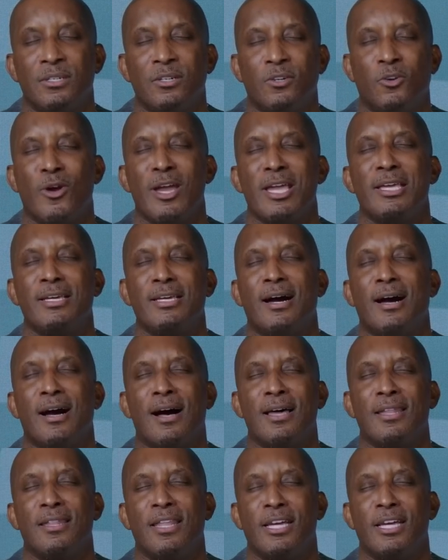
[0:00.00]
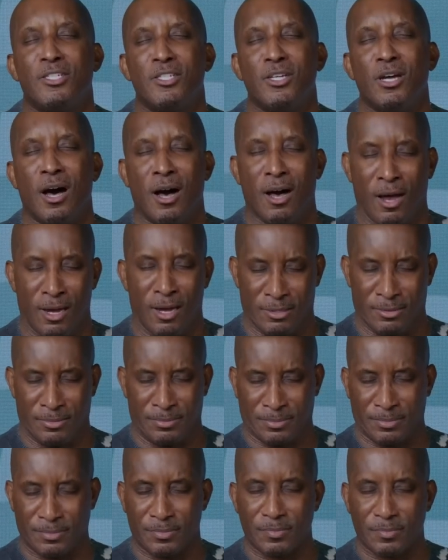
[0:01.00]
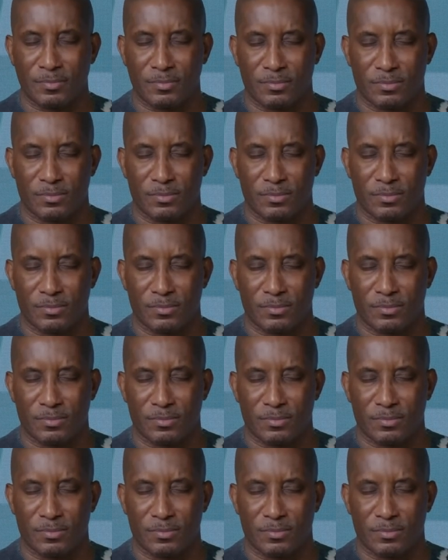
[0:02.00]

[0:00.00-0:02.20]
Great God that you are.